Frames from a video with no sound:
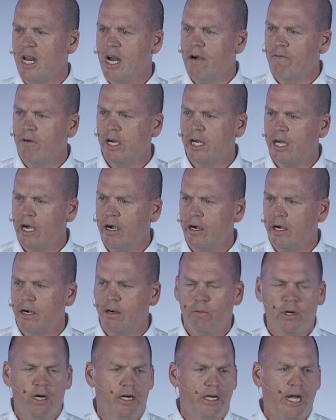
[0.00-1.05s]
every carrier.
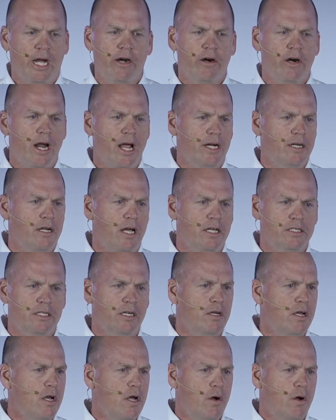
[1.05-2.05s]
We are carrier agnostic.